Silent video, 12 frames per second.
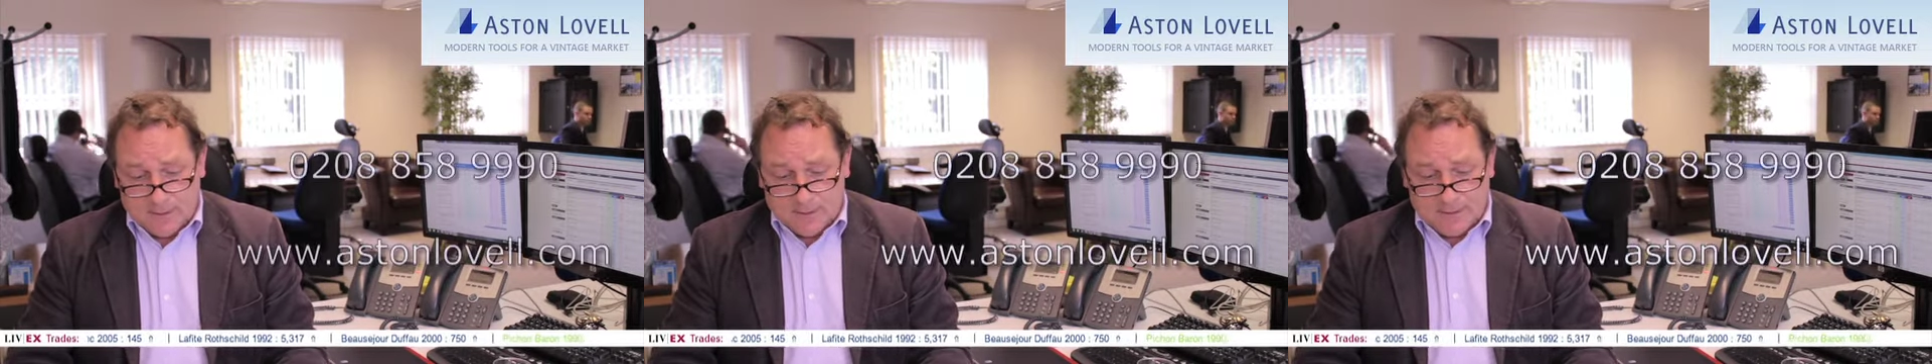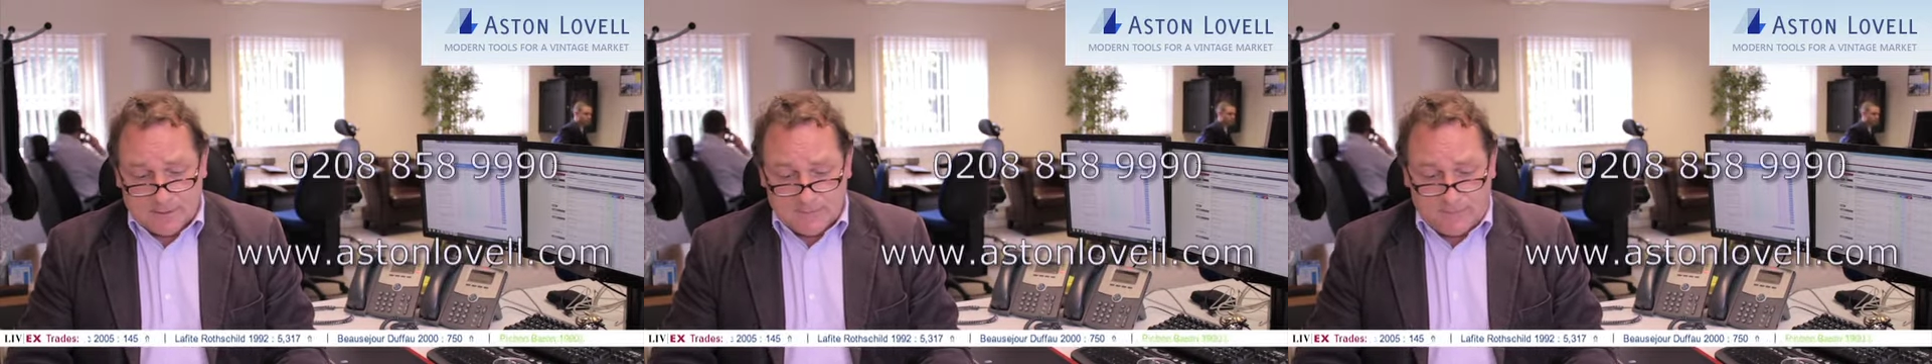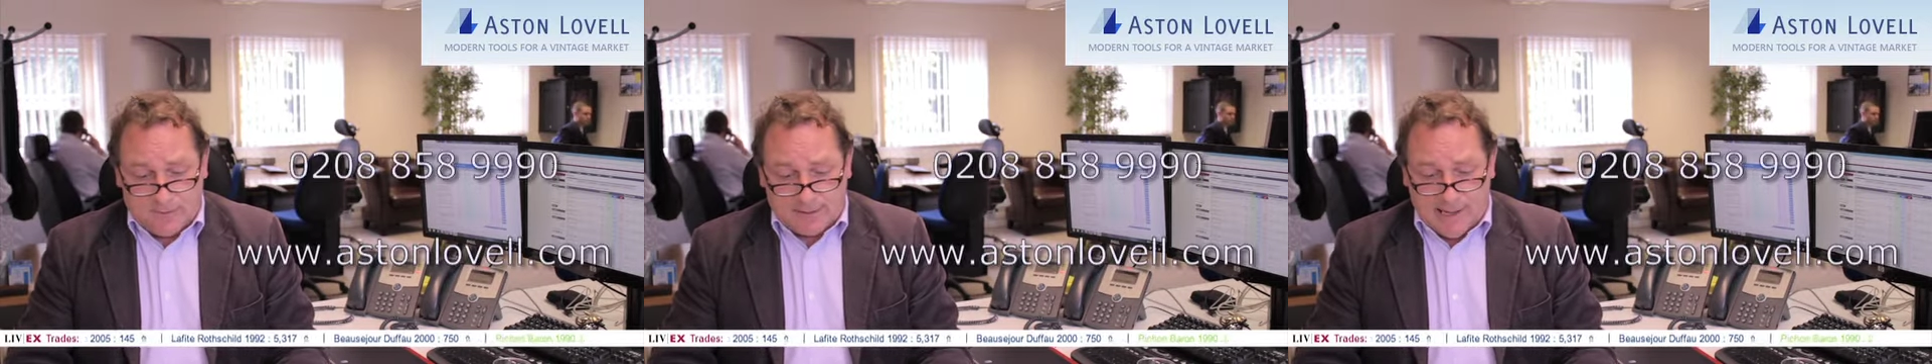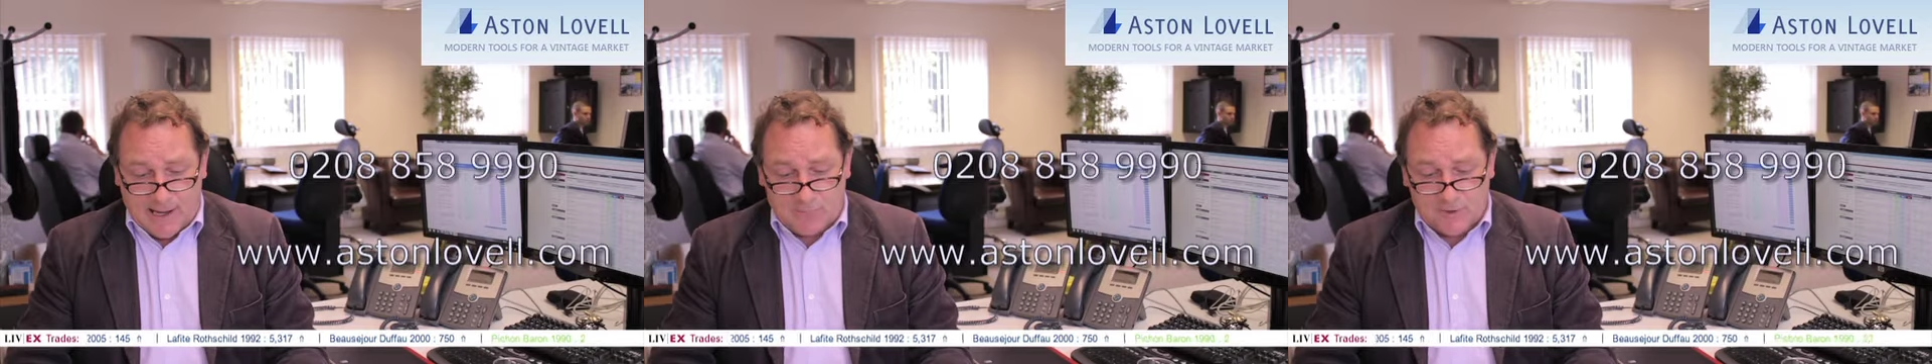Now, to find
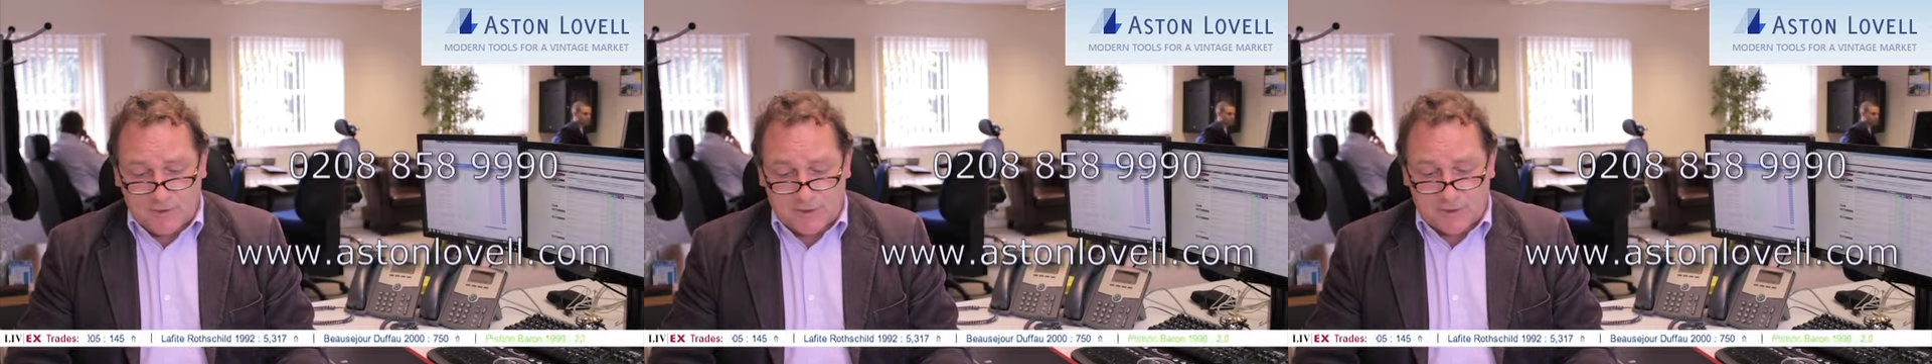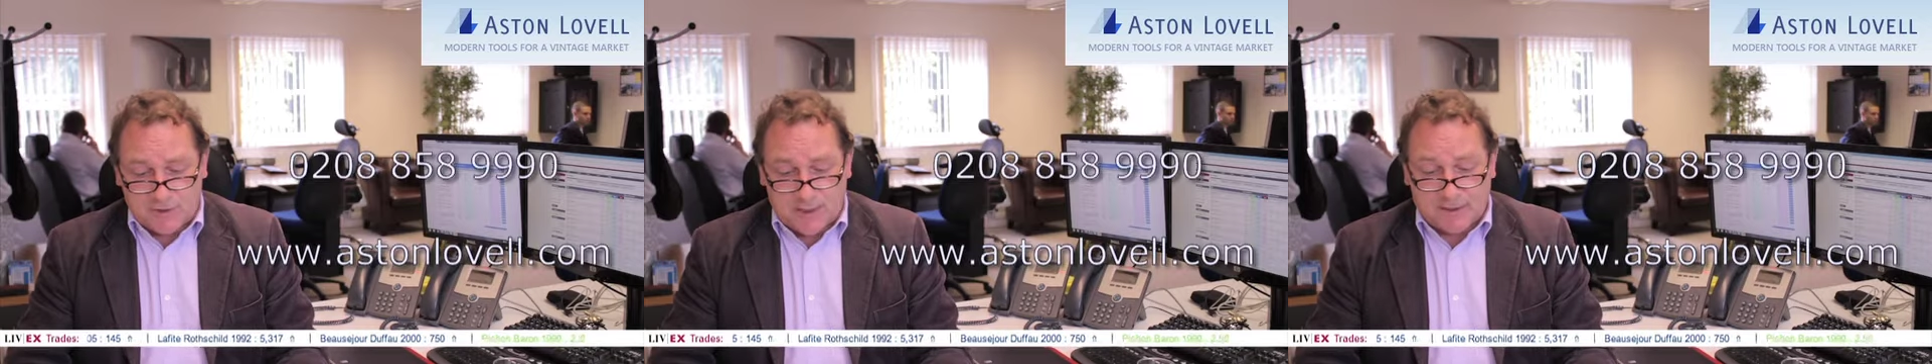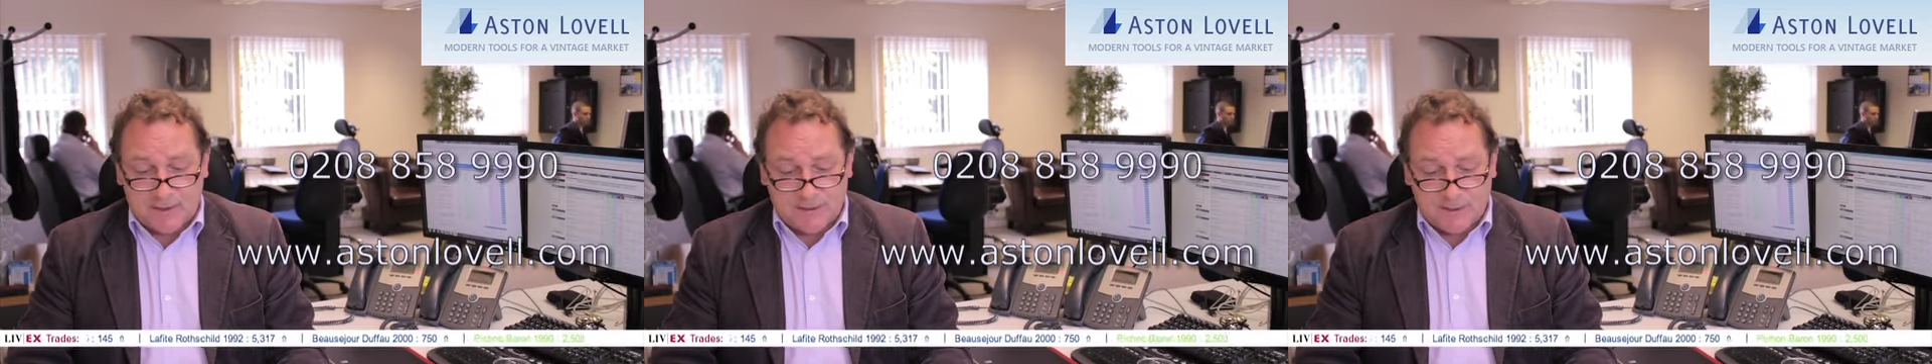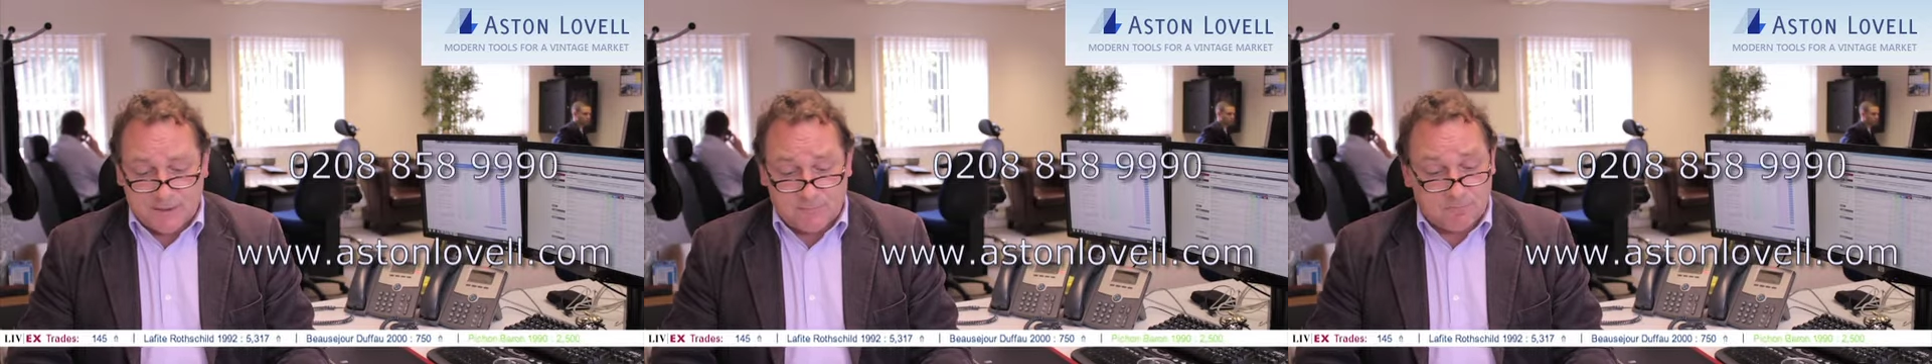out how much, just get in
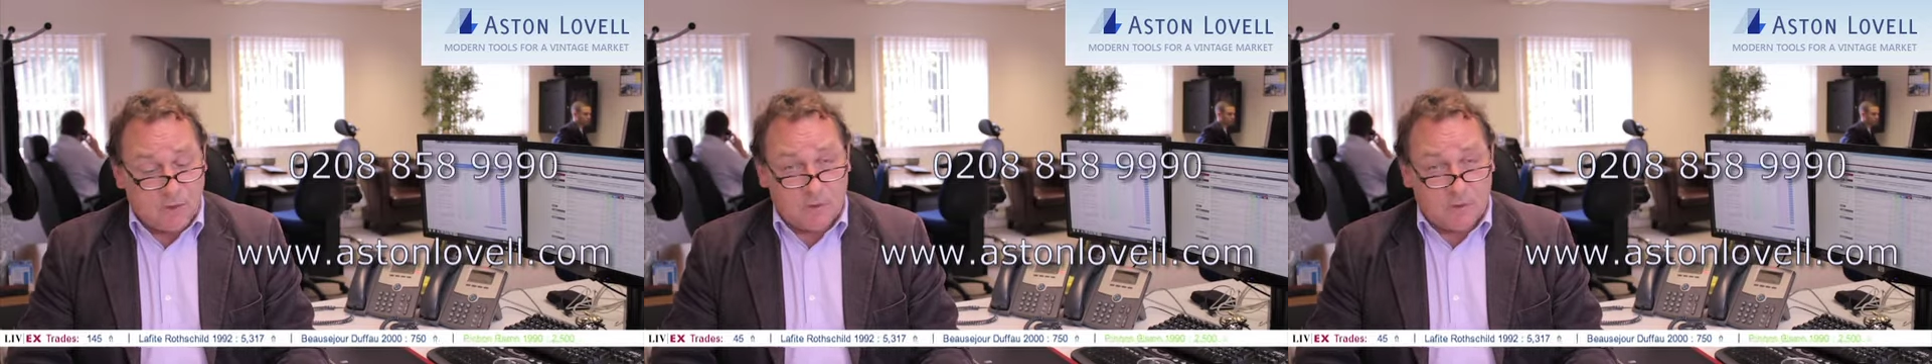touch.